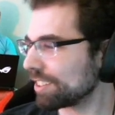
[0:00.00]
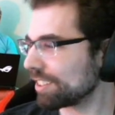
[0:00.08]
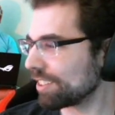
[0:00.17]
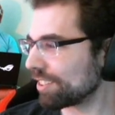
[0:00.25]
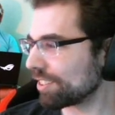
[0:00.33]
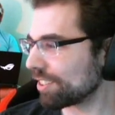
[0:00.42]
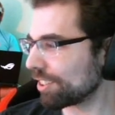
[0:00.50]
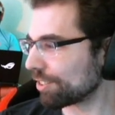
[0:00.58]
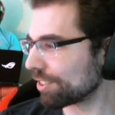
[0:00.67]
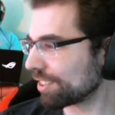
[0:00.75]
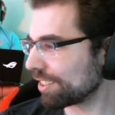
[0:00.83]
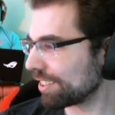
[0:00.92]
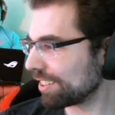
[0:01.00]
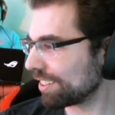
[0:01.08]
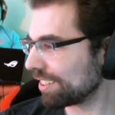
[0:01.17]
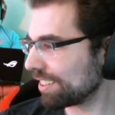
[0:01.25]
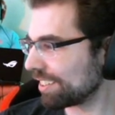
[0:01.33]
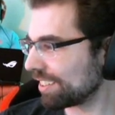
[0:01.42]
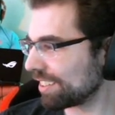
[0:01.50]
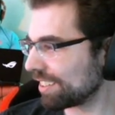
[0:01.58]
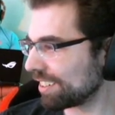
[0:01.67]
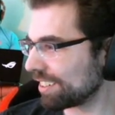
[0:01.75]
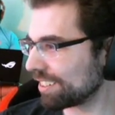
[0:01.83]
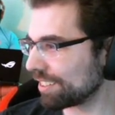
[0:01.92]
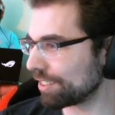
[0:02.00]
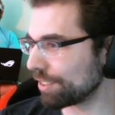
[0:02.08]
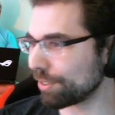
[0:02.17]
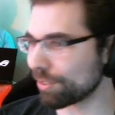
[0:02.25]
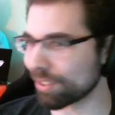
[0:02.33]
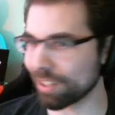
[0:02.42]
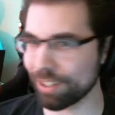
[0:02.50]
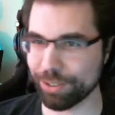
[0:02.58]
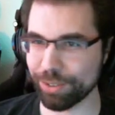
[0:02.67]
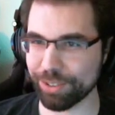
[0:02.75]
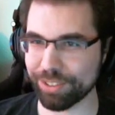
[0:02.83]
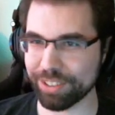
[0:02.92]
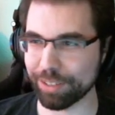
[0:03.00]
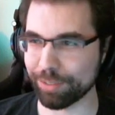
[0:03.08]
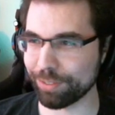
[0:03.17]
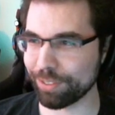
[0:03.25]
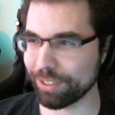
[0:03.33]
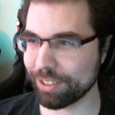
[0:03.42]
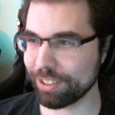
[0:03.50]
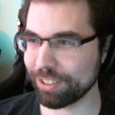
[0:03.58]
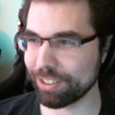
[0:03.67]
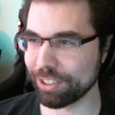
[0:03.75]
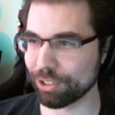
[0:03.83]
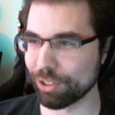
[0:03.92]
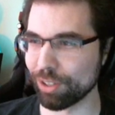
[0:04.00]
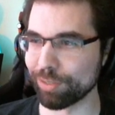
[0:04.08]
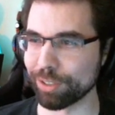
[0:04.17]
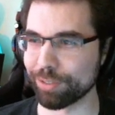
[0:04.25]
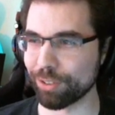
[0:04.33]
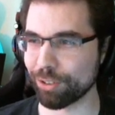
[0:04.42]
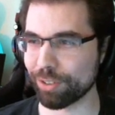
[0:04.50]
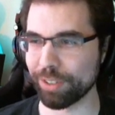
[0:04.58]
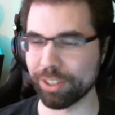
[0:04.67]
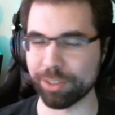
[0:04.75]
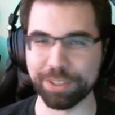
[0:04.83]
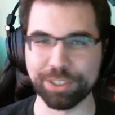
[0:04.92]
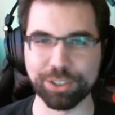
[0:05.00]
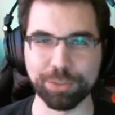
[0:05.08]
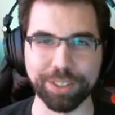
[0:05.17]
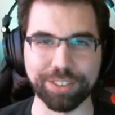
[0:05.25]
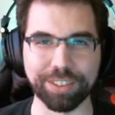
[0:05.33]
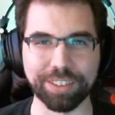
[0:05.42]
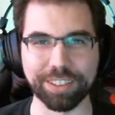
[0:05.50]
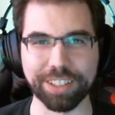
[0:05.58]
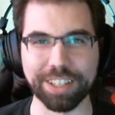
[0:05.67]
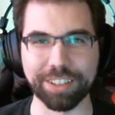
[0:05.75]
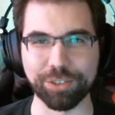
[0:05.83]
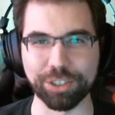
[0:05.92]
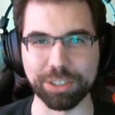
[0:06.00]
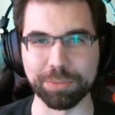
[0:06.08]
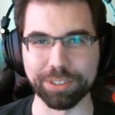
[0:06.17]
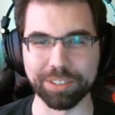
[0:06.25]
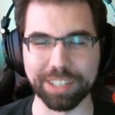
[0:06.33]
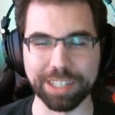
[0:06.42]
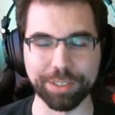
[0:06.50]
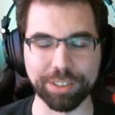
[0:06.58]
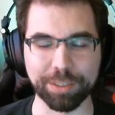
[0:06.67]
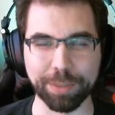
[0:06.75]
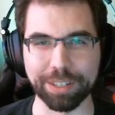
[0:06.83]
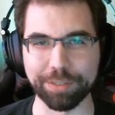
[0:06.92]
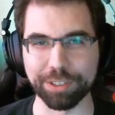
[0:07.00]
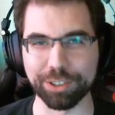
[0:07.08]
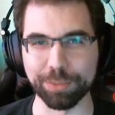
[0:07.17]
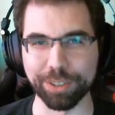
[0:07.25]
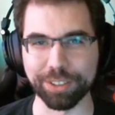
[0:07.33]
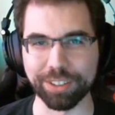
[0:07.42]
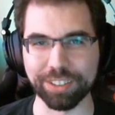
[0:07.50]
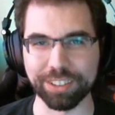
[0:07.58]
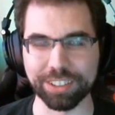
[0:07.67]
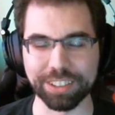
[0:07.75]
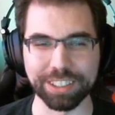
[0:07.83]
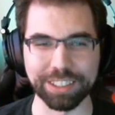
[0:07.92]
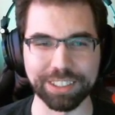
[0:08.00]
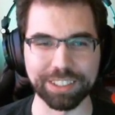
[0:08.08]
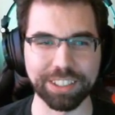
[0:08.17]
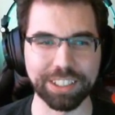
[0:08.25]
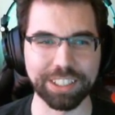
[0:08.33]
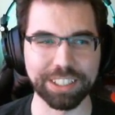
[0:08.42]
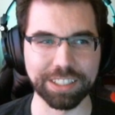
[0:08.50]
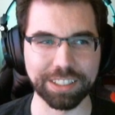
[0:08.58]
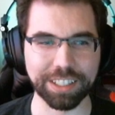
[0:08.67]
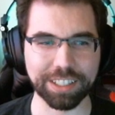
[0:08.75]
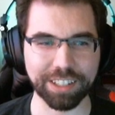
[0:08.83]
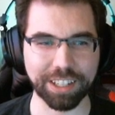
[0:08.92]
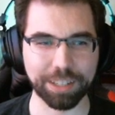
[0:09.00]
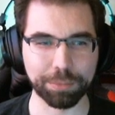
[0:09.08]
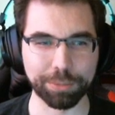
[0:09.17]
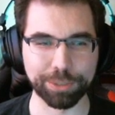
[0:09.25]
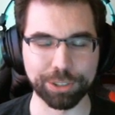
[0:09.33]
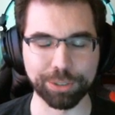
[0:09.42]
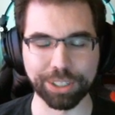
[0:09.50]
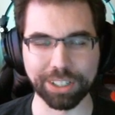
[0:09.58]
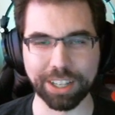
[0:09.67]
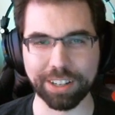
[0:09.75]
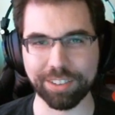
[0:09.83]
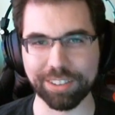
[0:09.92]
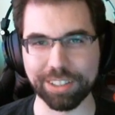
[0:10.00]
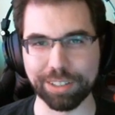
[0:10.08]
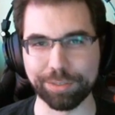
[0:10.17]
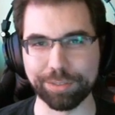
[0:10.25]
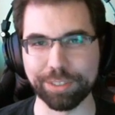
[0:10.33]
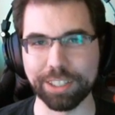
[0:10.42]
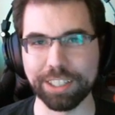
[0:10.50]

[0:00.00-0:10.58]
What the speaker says: So, there's other stuff to go over. First of all, it's been 2 months since the last stream. We have these about every 2 months, and in that time we've been doing a lot of stuff.